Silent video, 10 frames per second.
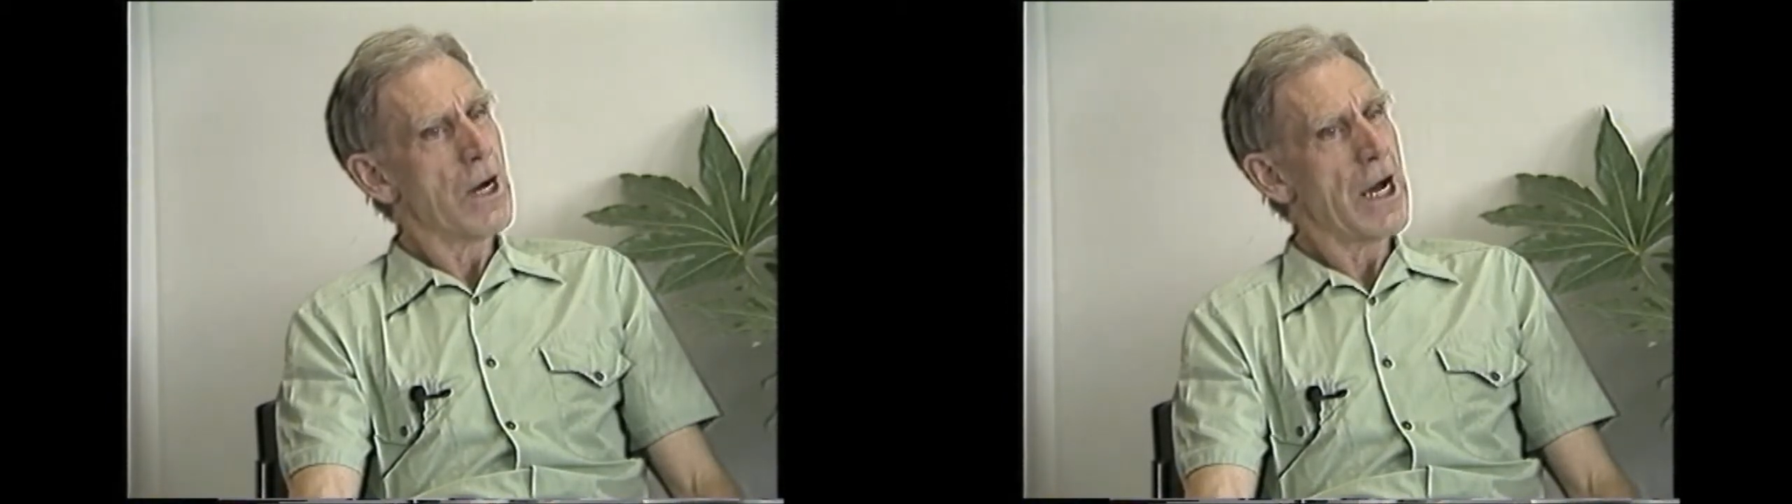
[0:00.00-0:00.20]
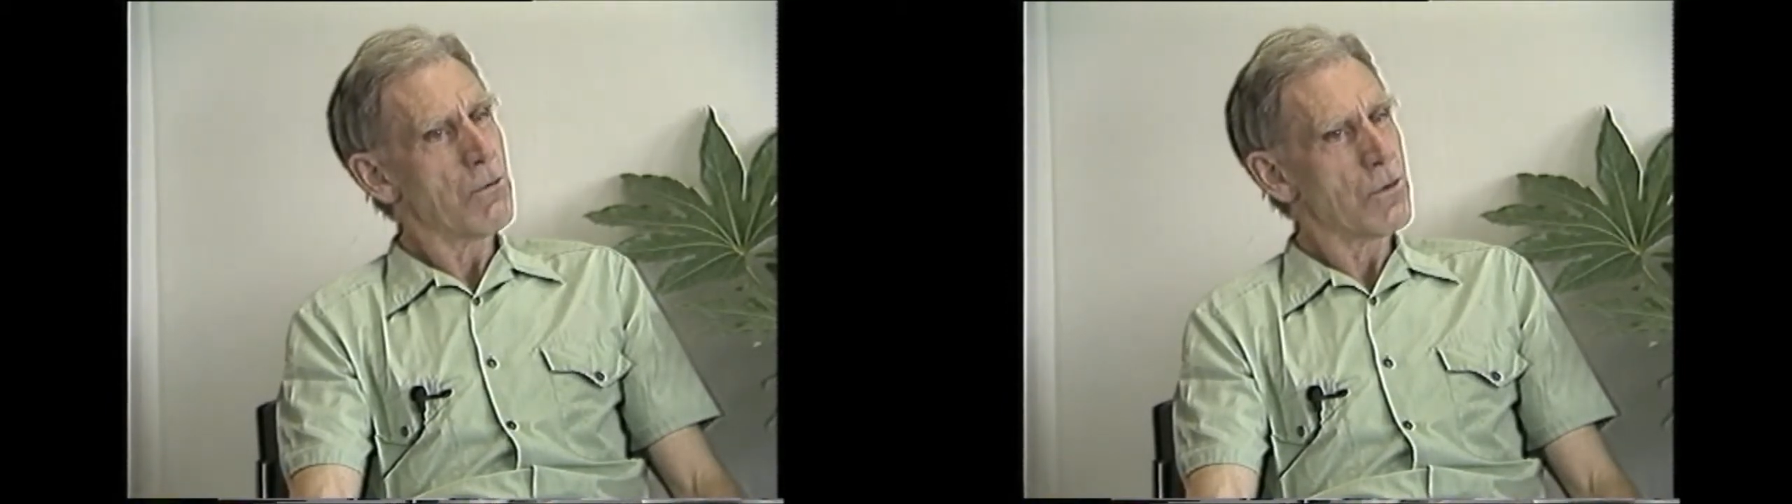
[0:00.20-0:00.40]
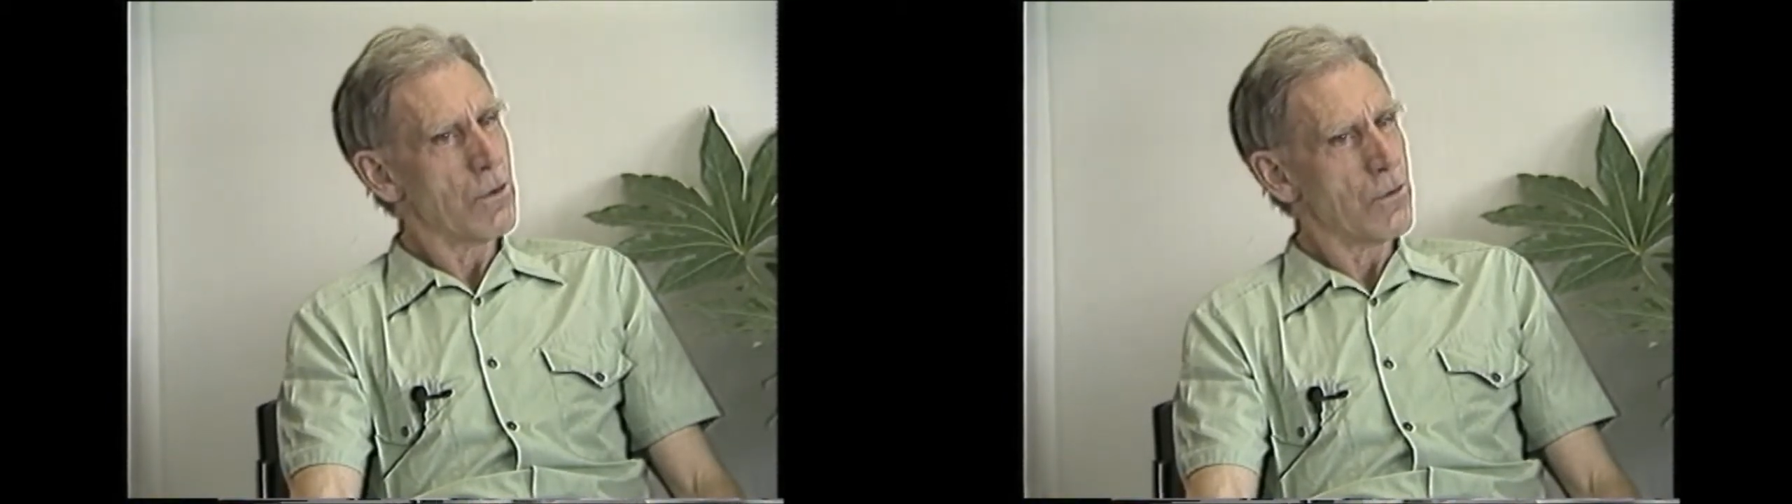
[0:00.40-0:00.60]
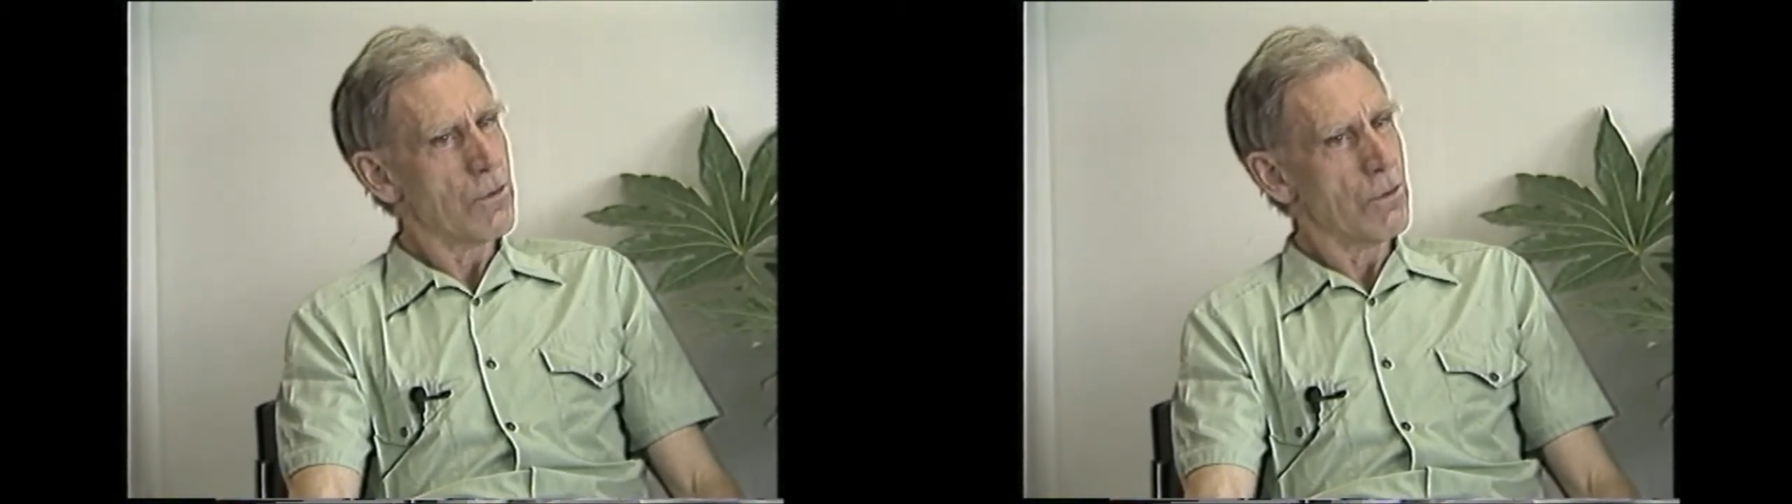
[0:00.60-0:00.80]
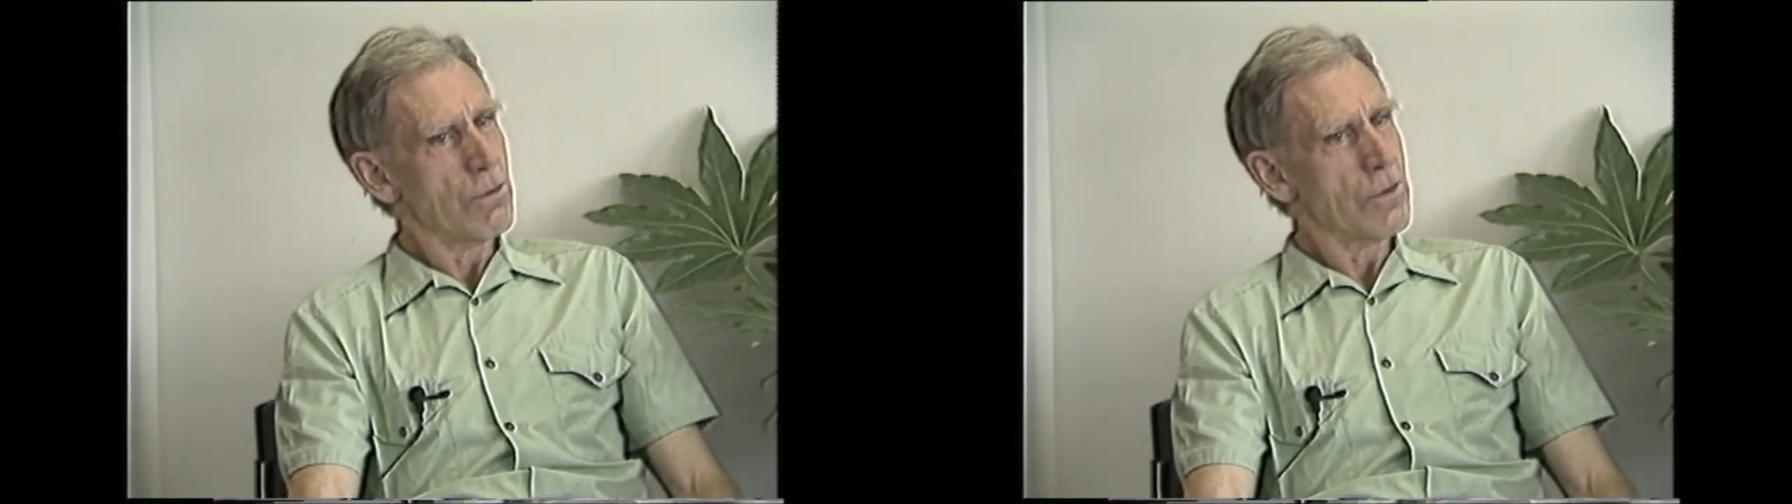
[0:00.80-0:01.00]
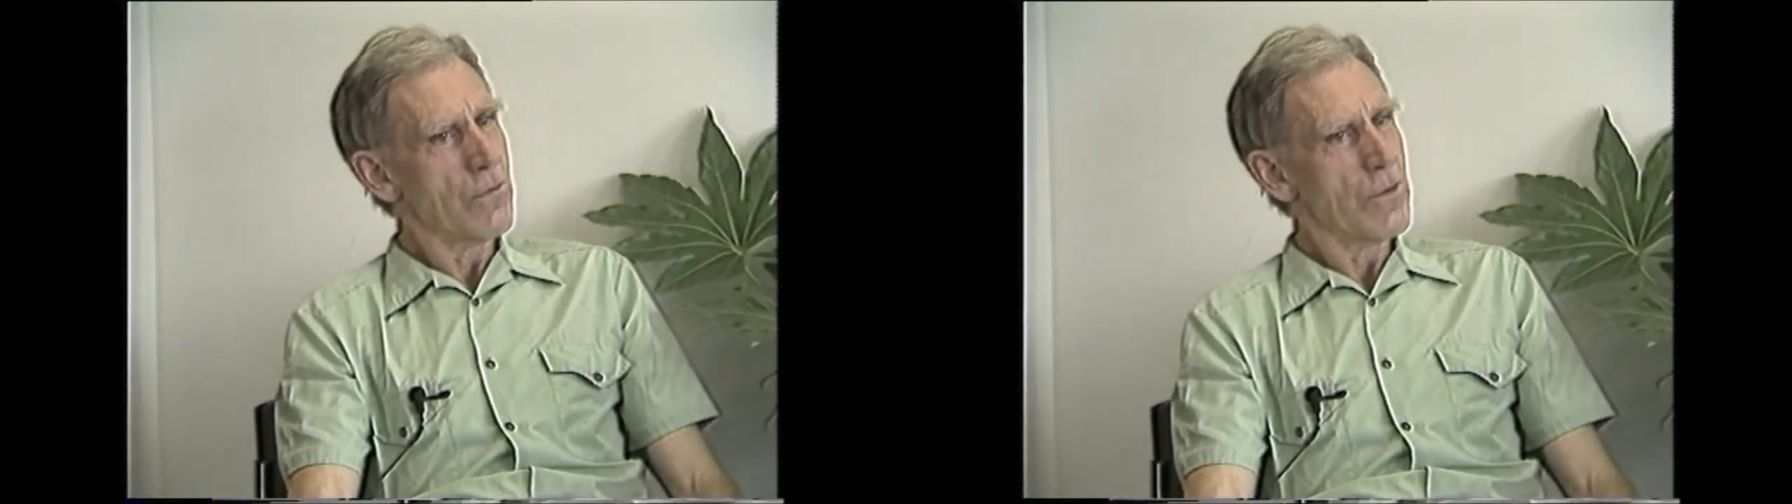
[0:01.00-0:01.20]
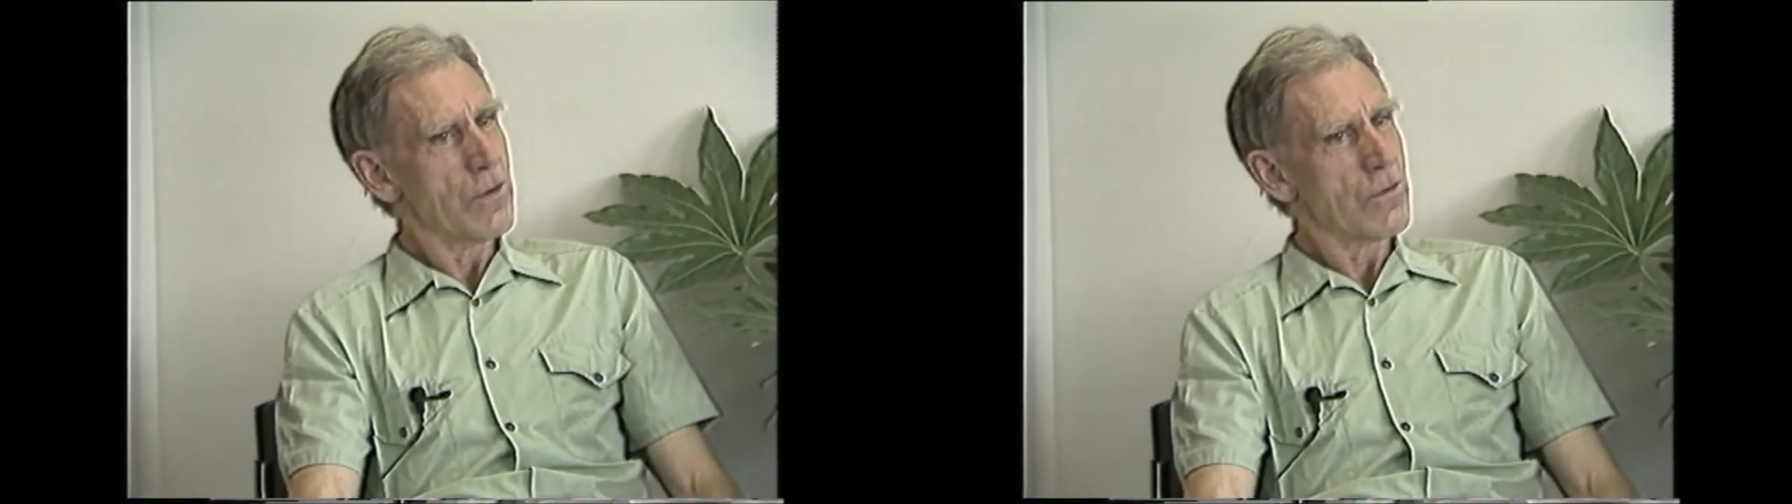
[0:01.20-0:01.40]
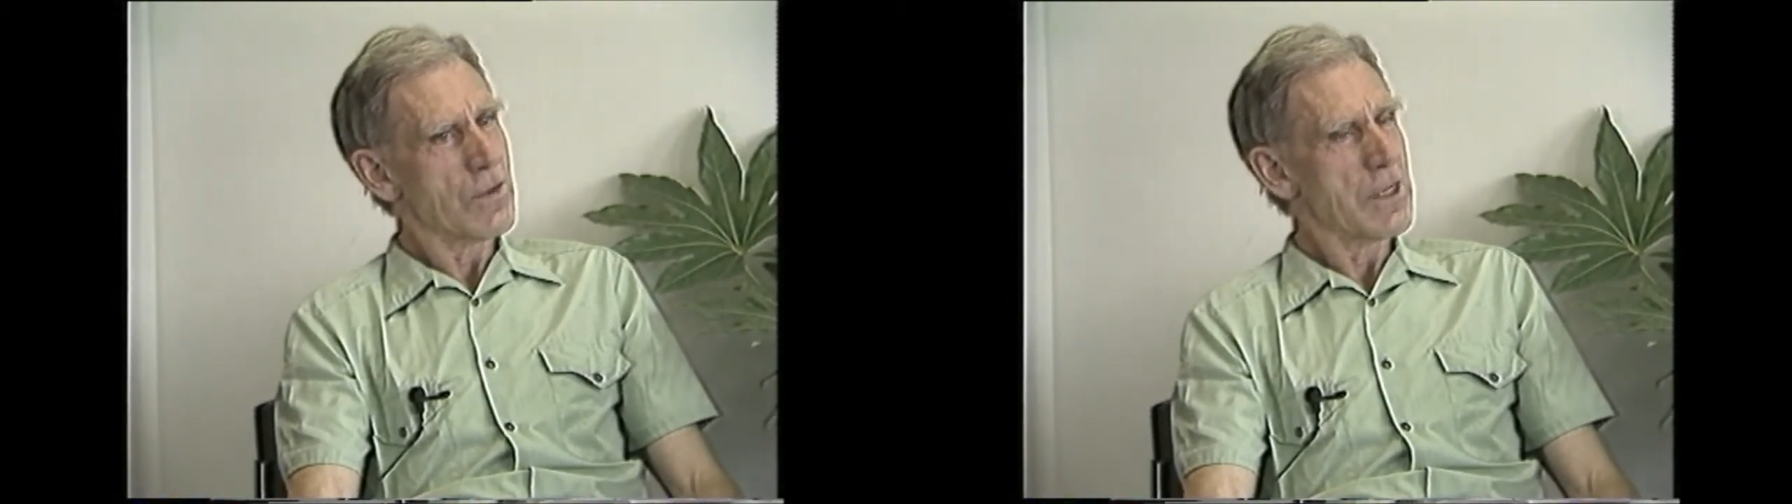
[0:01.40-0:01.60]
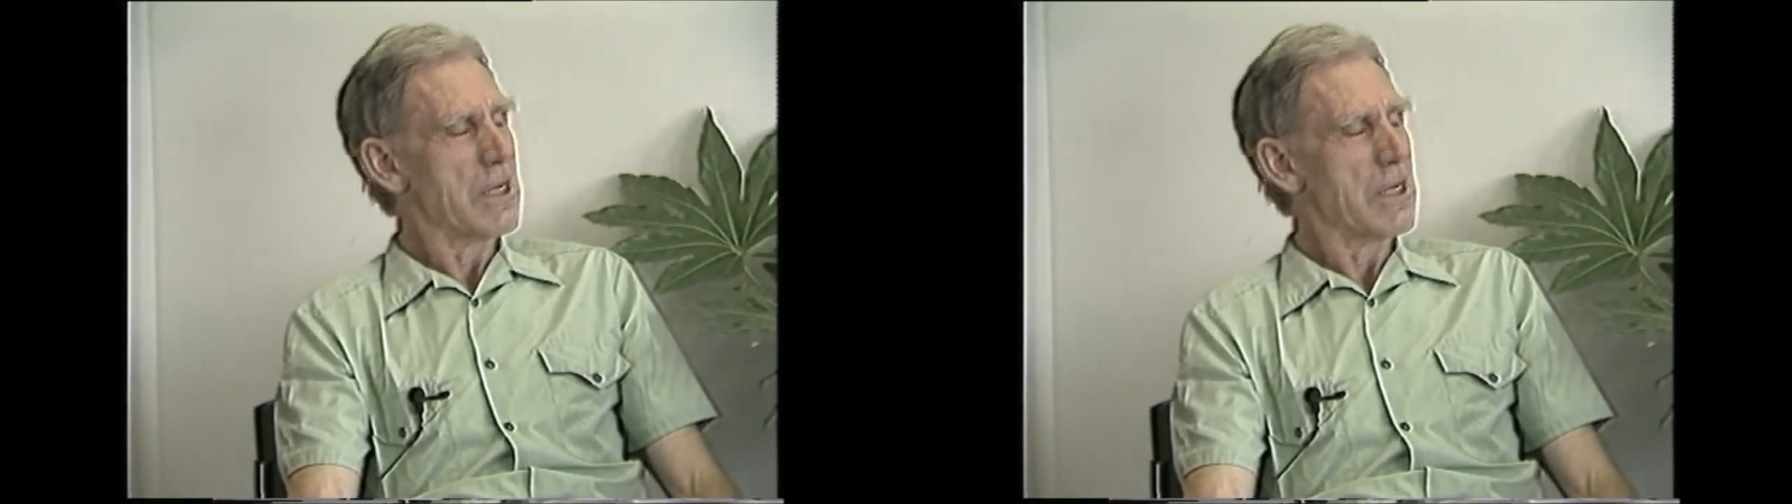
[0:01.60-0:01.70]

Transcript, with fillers: I was also the first